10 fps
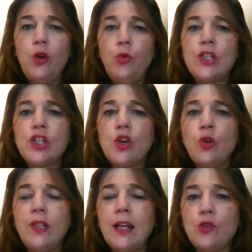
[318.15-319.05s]
which
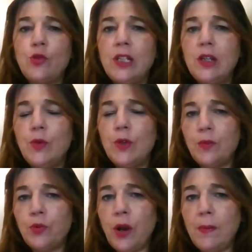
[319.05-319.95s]
showed that treating with
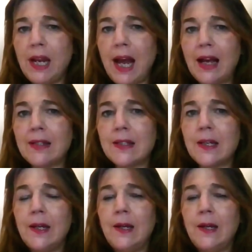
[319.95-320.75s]
apremilast